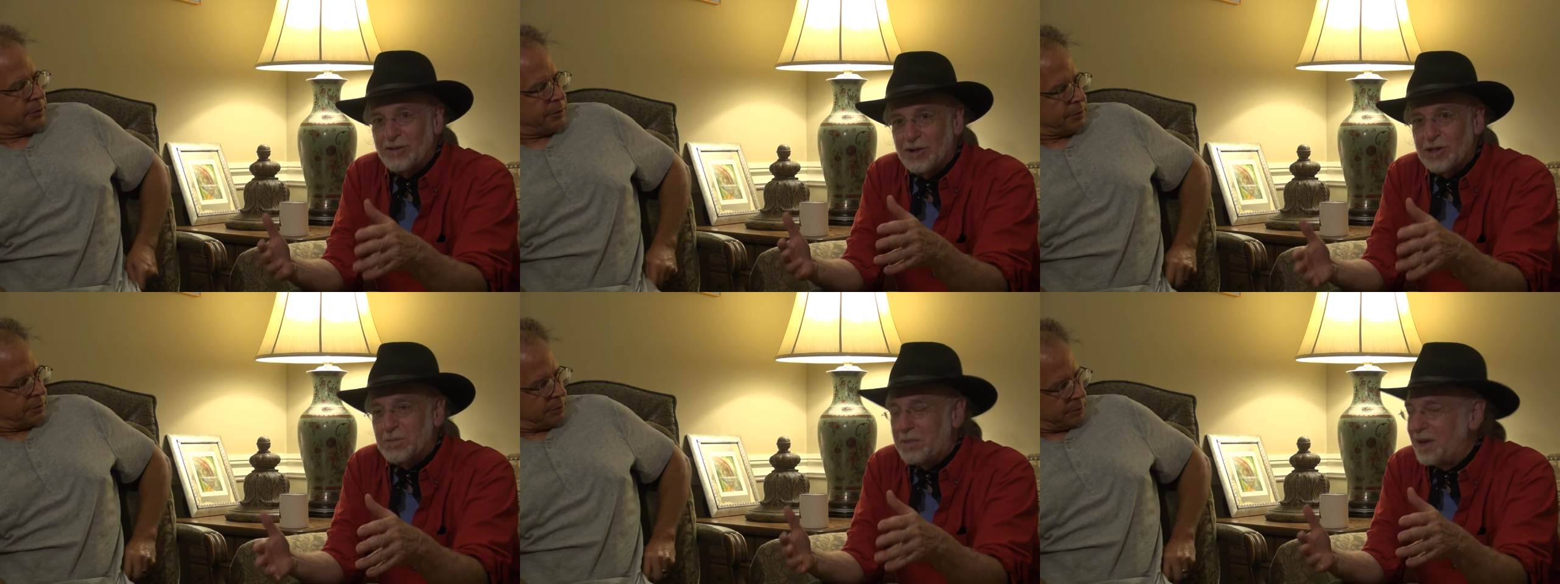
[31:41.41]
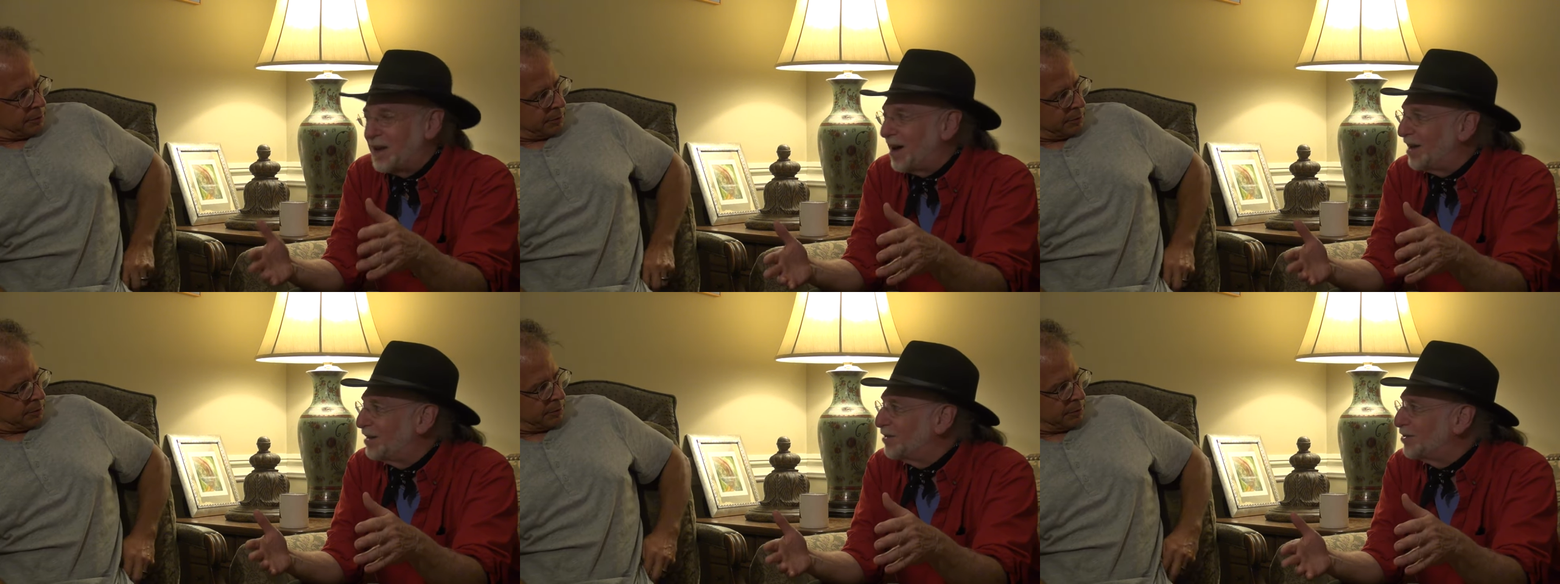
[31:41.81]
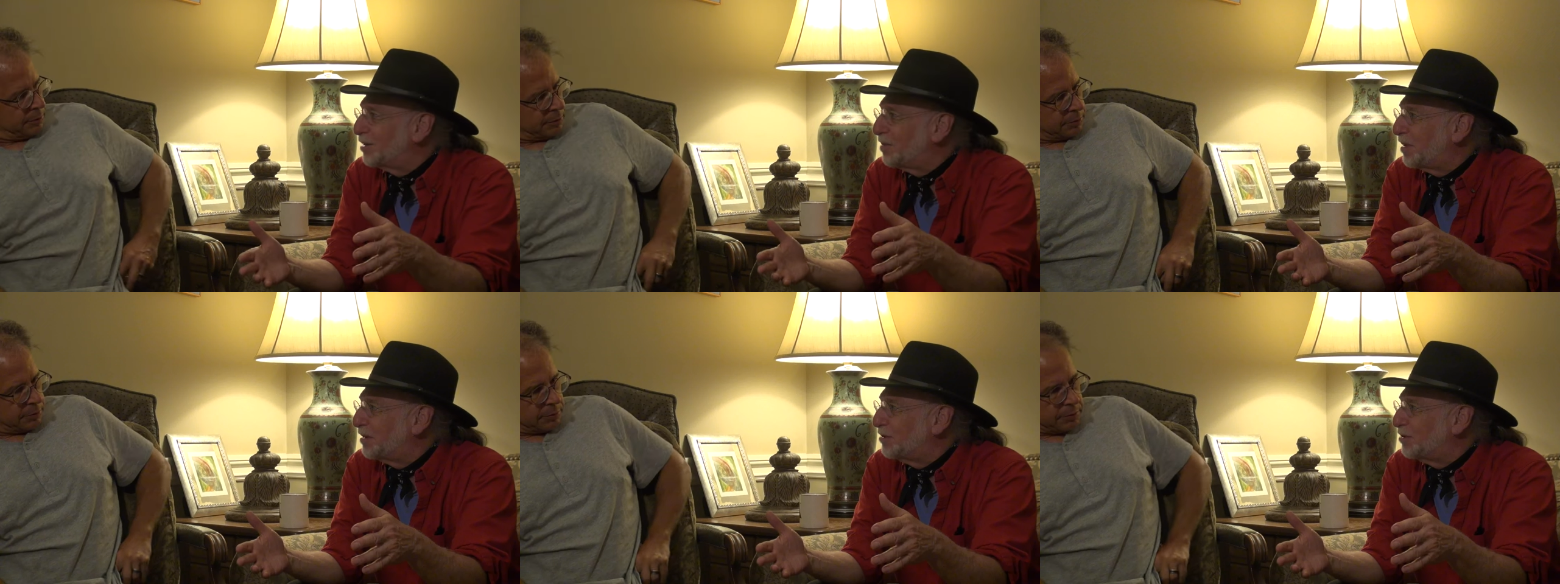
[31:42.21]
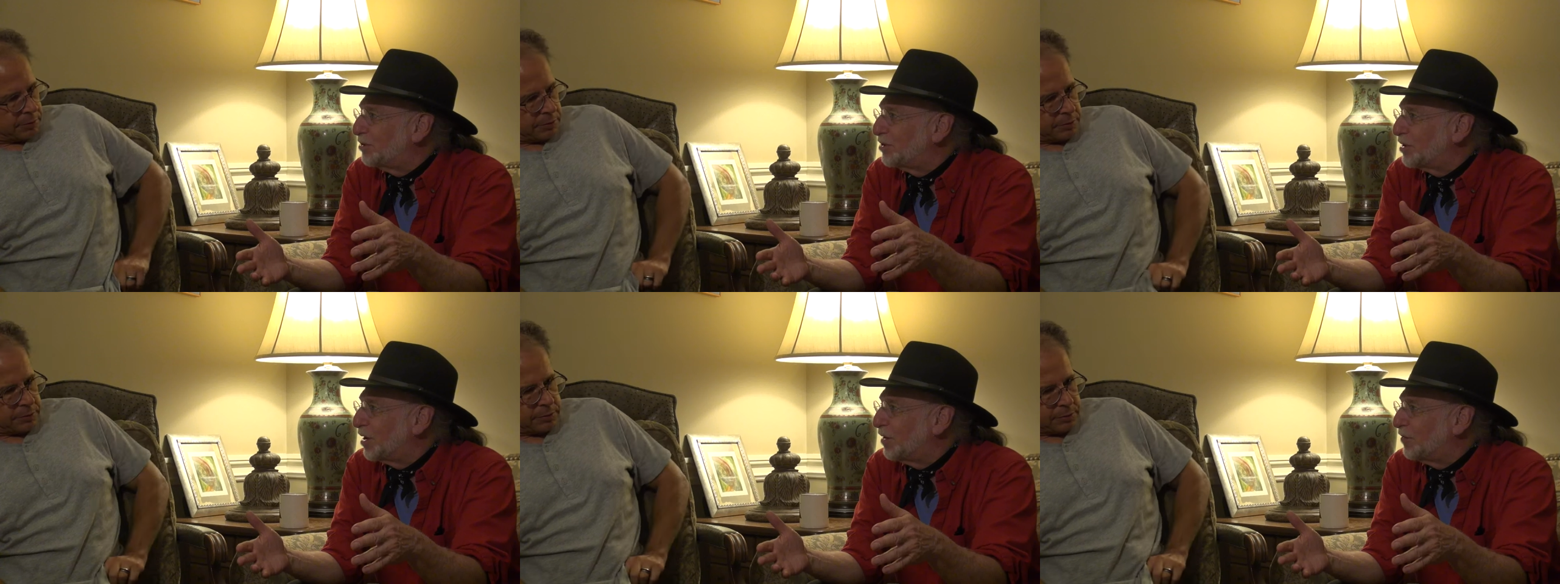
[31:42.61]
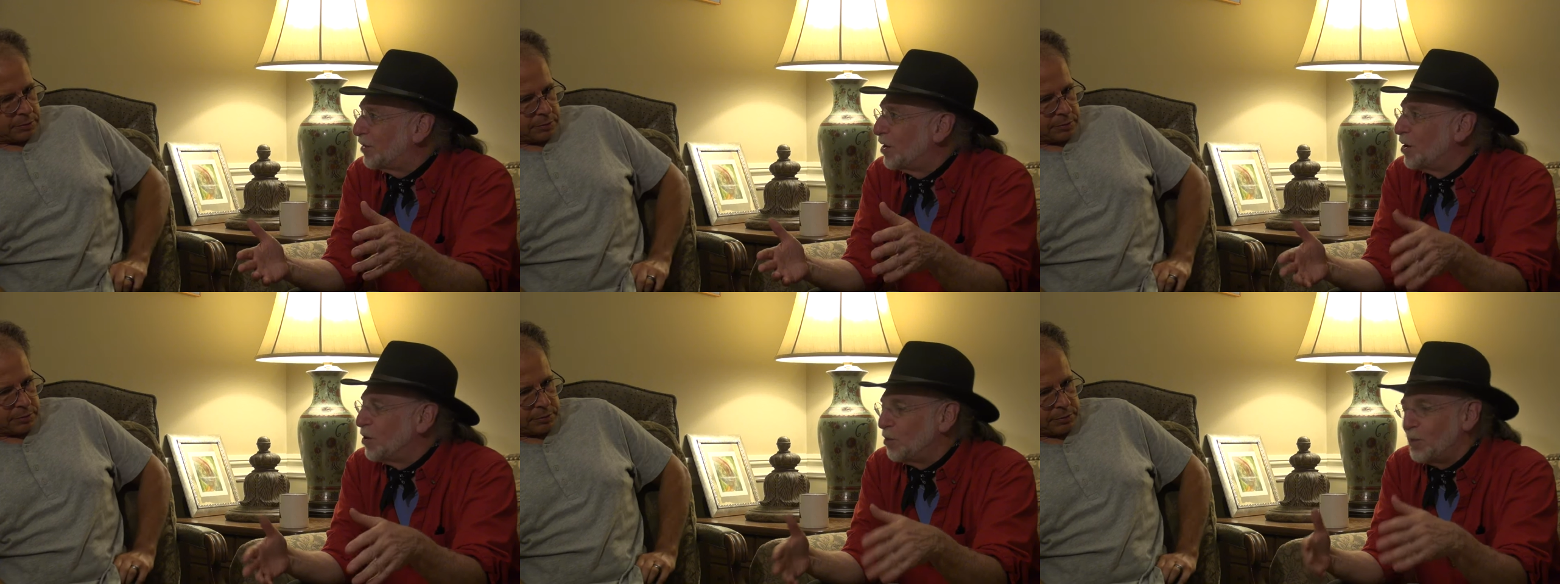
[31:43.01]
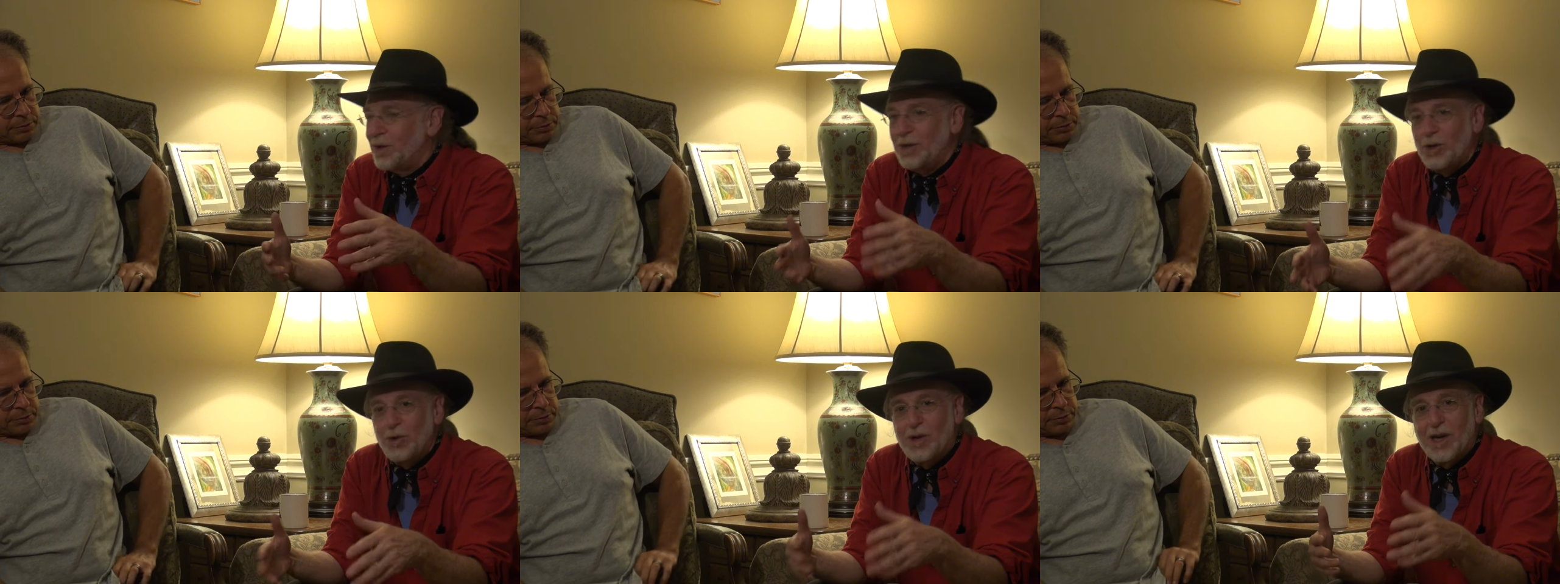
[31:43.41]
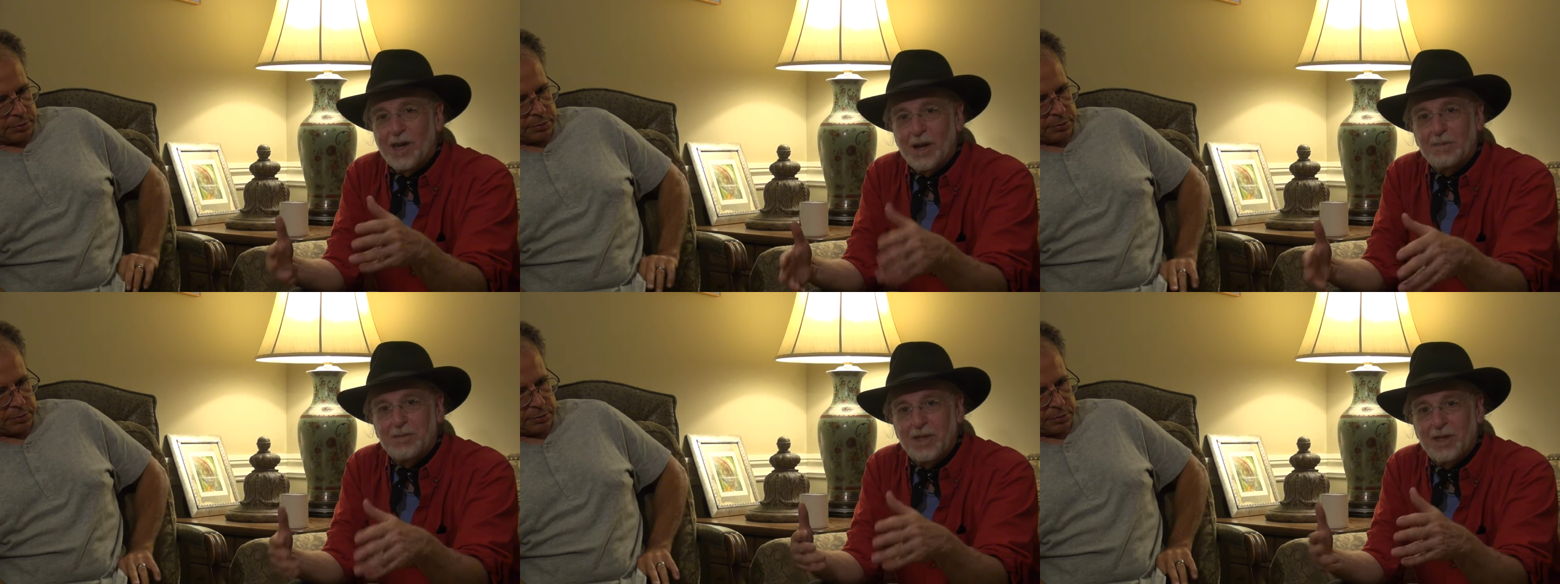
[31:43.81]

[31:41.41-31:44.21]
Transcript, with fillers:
Speaker 1: just be honest about yourself. When you get up to